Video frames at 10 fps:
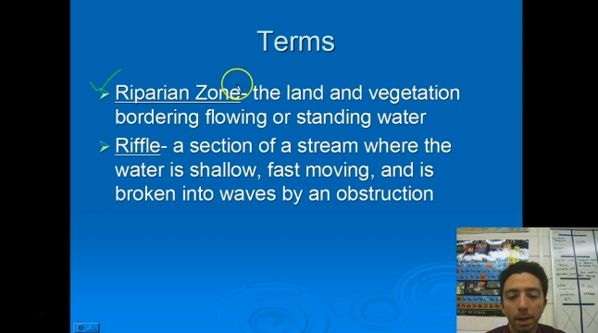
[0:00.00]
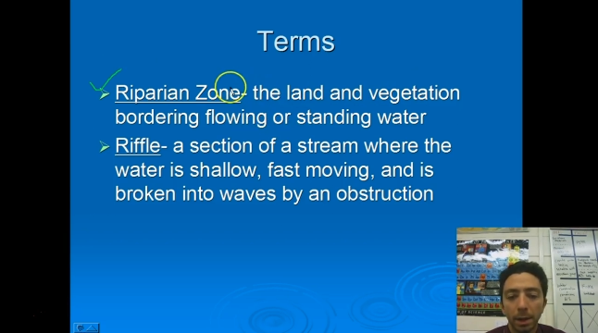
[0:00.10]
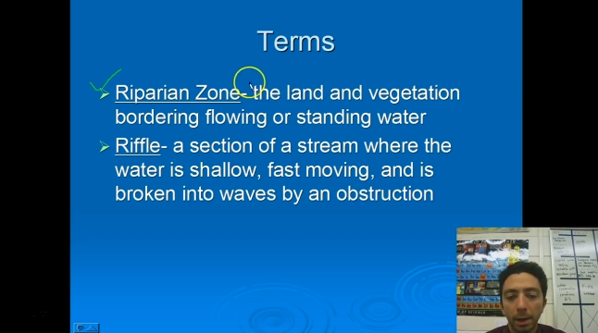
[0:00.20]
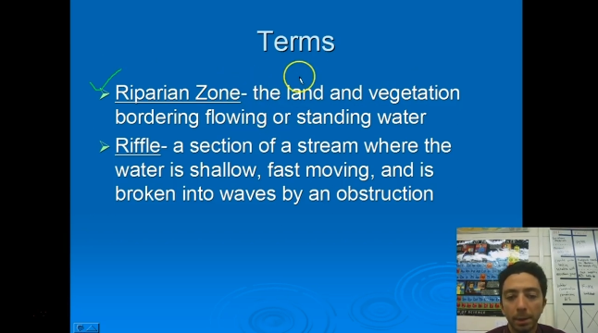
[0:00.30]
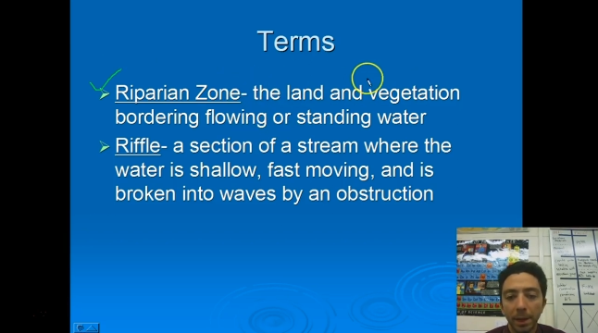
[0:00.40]

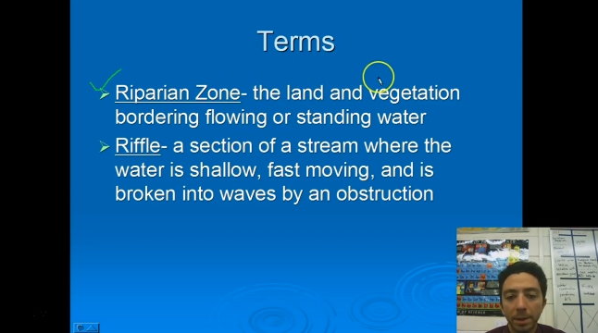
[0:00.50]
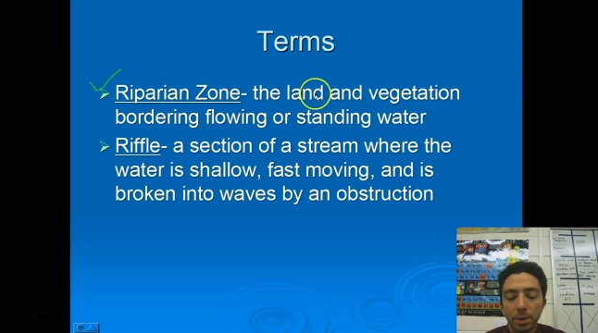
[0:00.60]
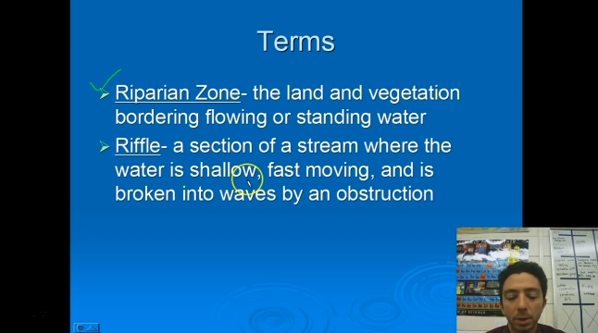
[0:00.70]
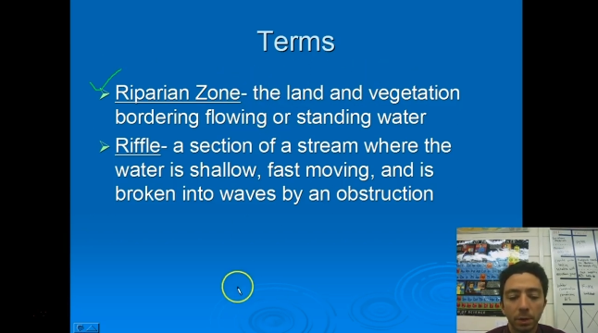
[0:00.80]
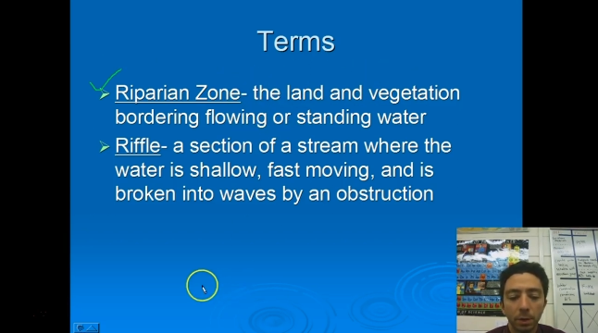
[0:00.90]
And
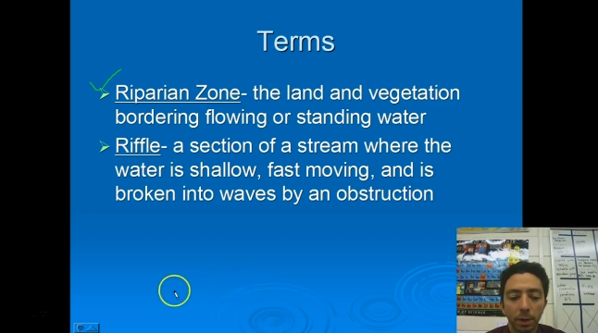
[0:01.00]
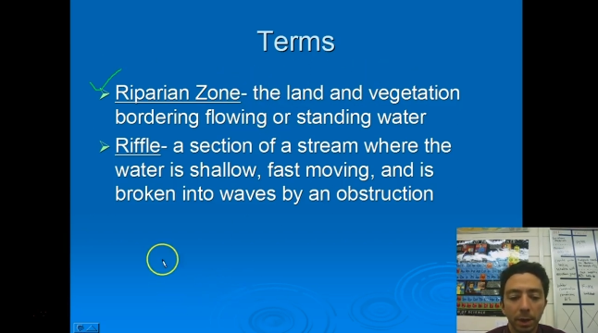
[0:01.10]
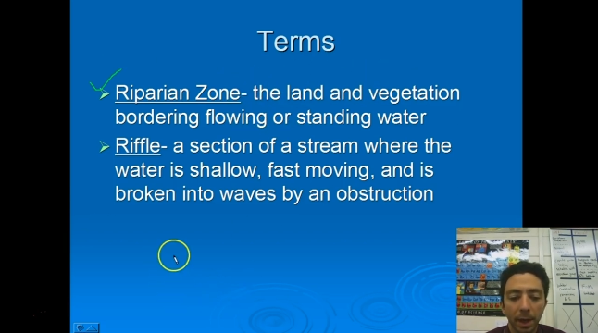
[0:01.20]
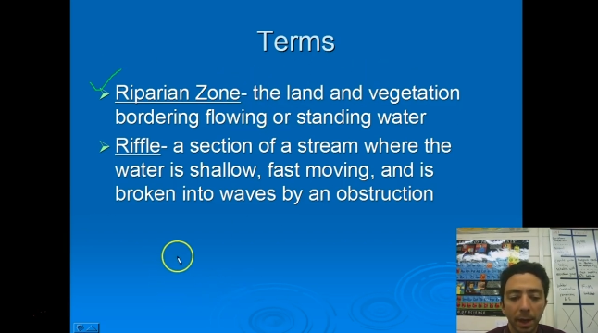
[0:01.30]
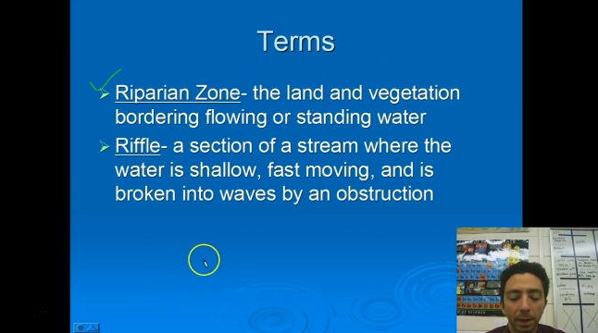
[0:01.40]
so if you're
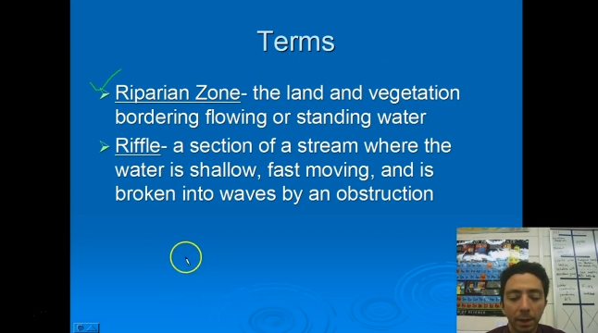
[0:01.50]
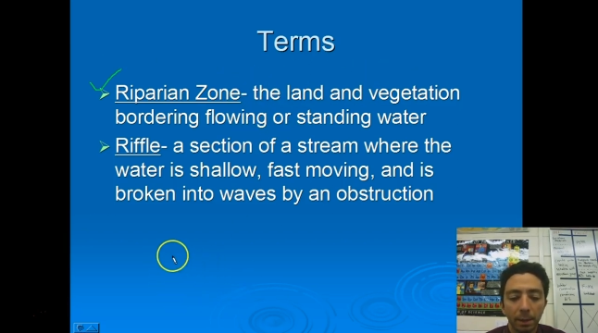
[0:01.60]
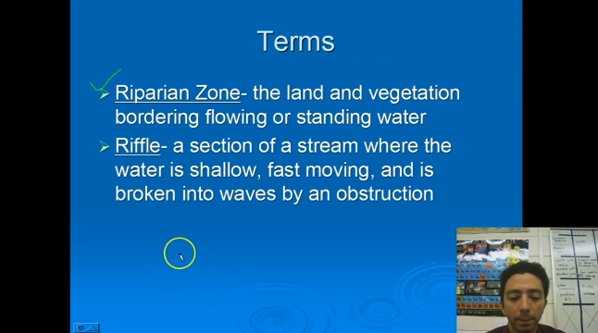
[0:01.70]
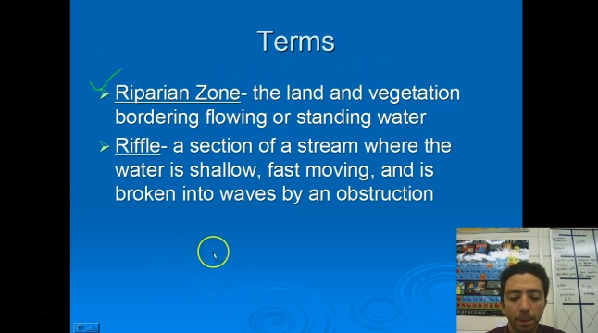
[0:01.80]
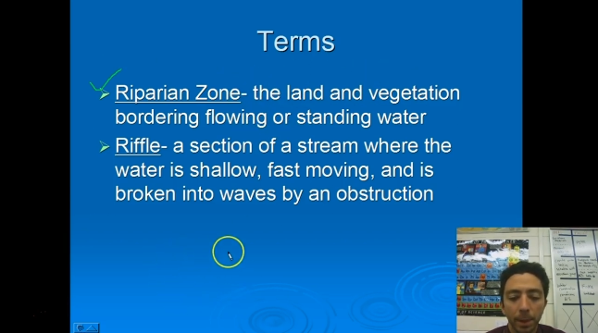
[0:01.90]
looking at
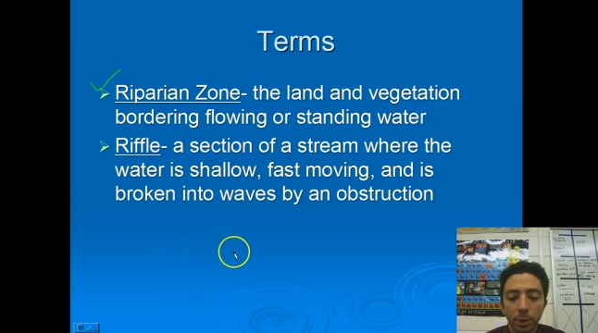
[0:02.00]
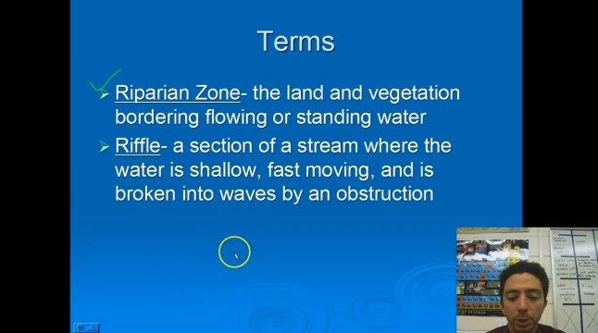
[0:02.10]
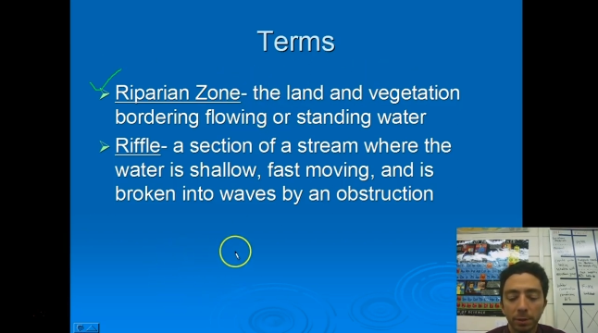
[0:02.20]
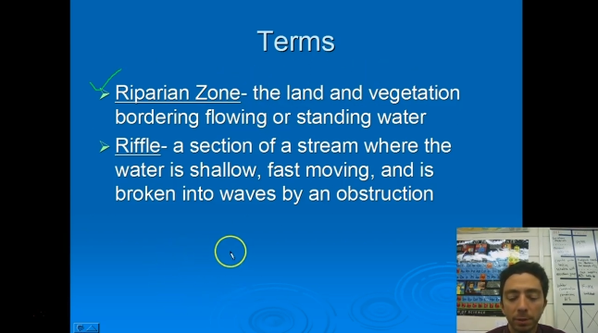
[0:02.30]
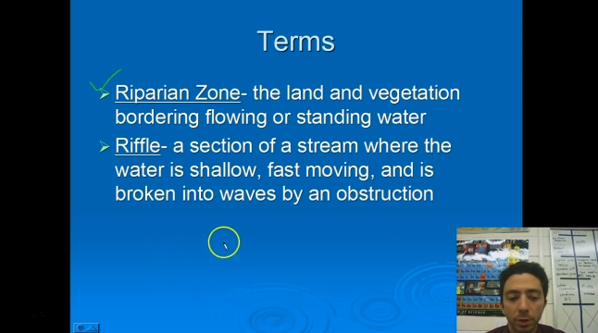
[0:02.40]
a
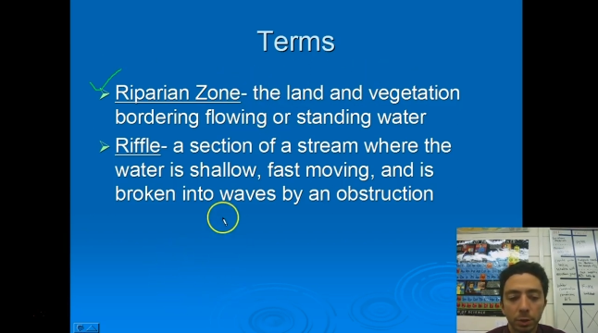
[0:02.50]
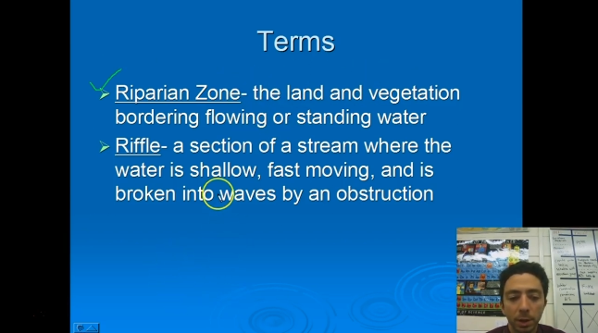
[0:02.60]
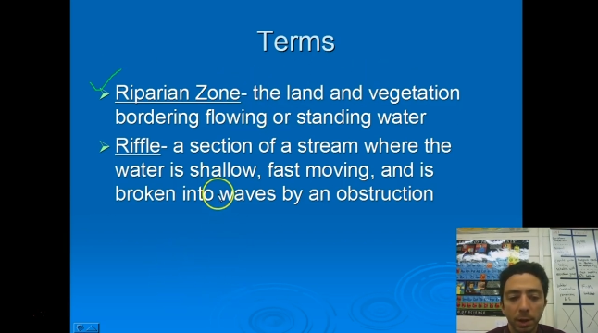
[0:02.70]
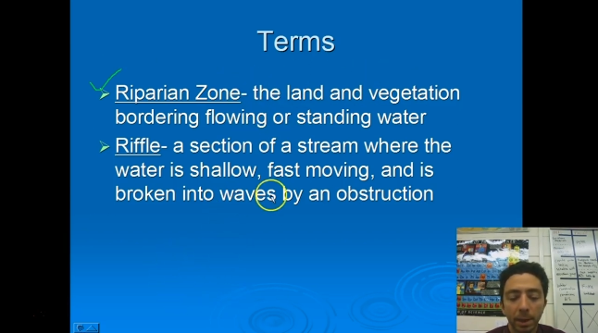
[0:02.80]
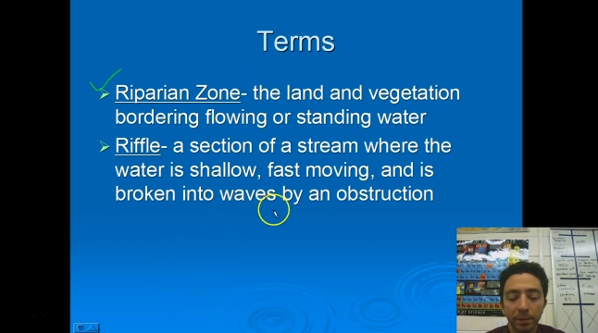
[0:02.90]
picture of a
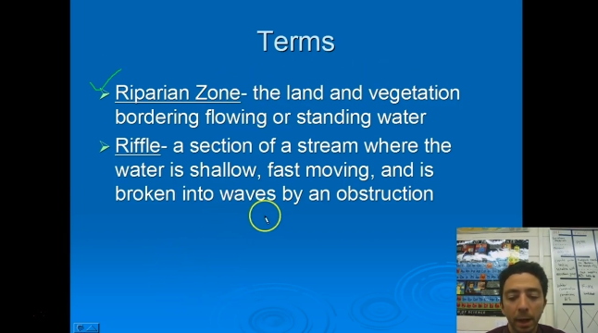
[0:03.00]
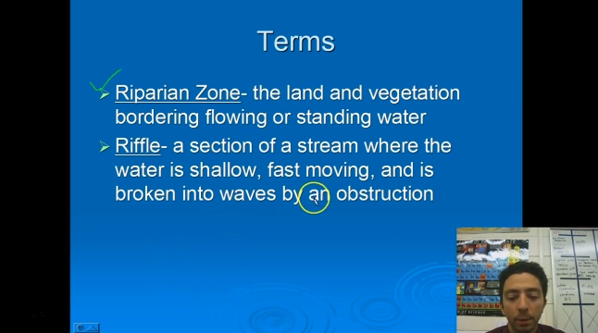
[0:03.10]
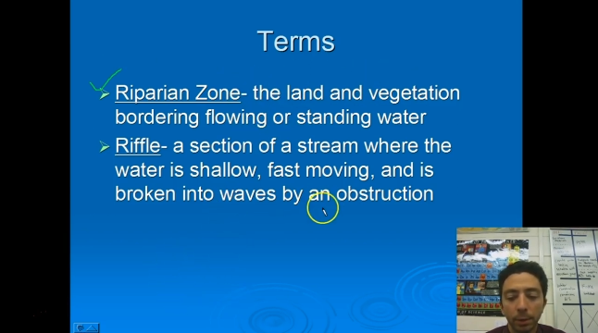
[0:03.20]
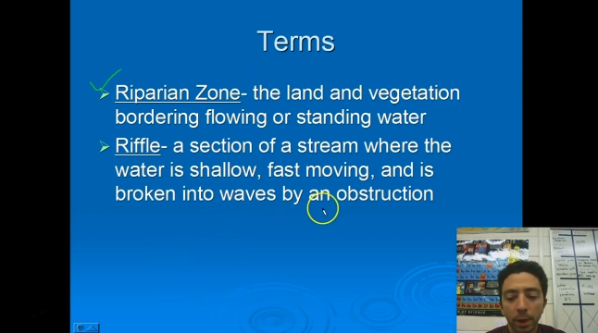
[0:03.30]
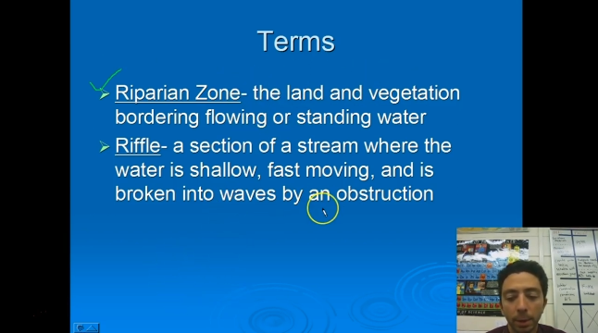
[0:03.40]
stream, I've
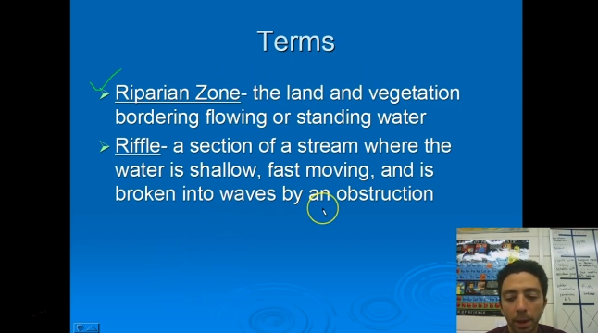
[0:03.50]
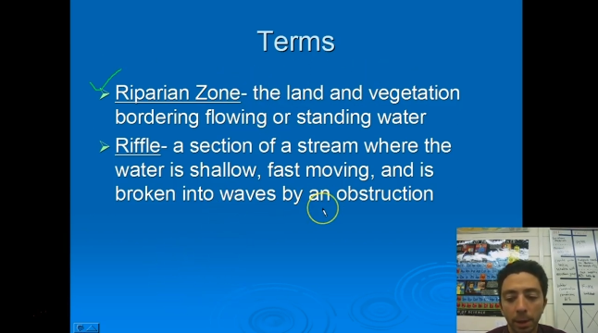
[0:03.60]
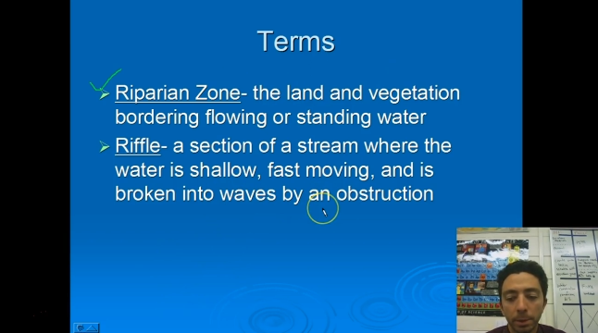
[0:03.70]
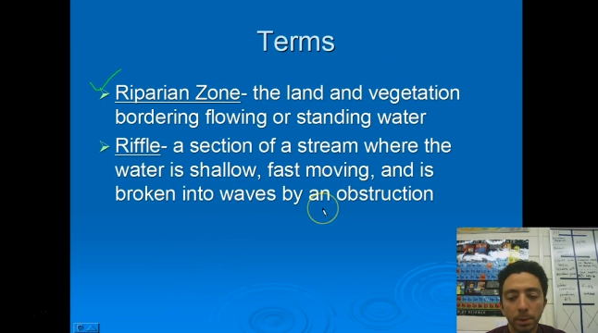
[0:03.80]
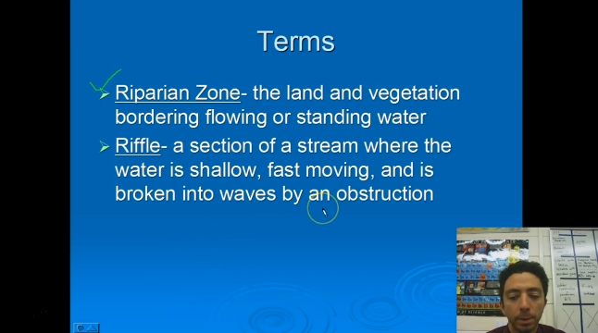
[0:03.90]
got one coming
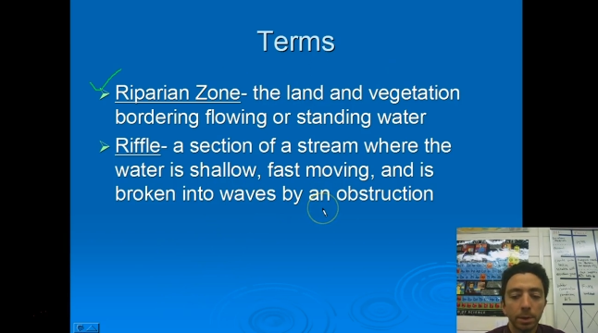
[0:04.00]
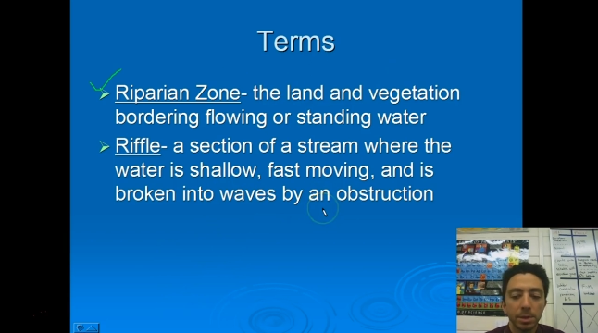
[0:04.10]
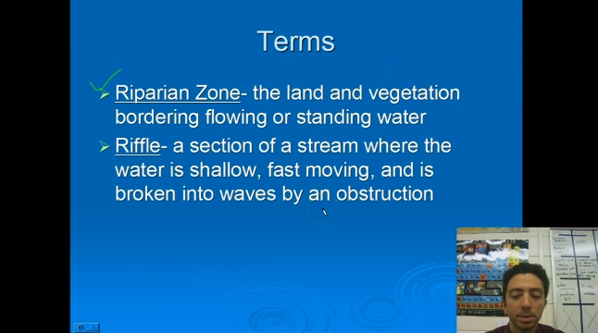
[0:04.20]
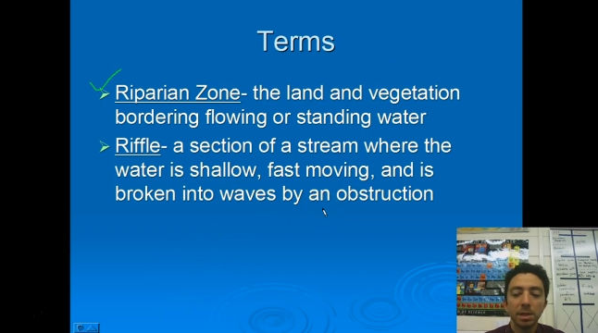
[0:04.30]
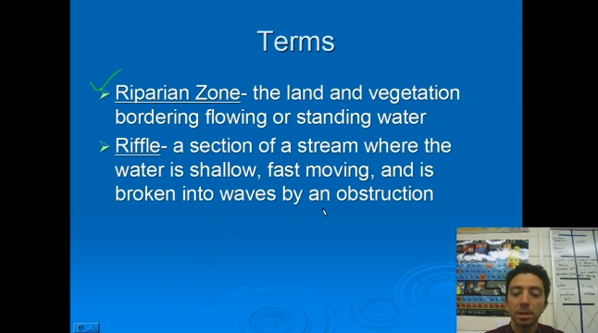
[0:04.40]
up, you'll be able
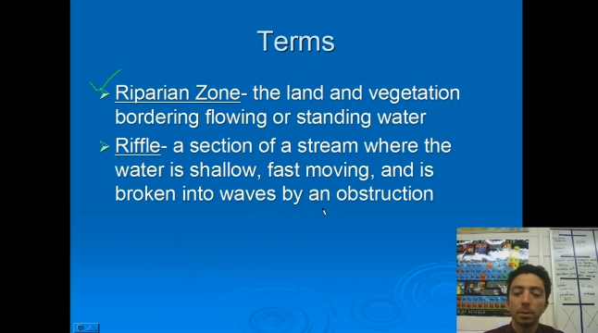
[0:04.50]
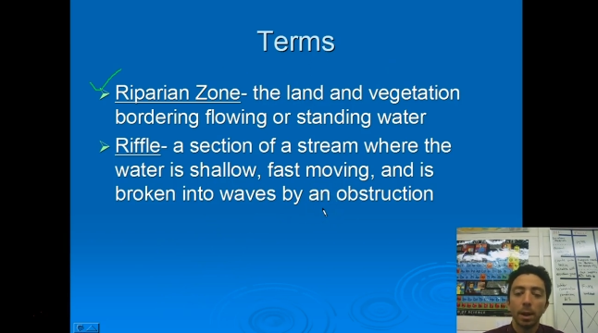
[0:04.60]
to see the